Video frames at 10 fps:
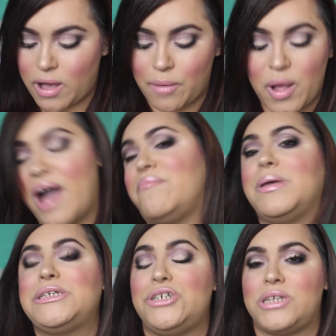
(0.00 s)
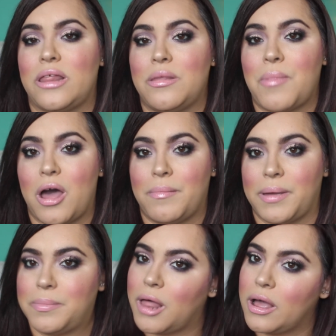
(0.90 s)
I will have pictures on them on
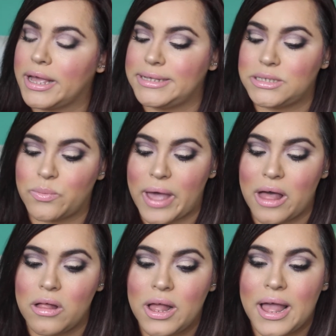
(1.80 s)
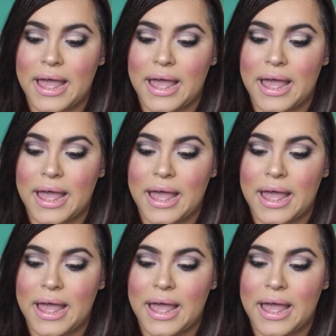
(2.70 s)
my blog as well.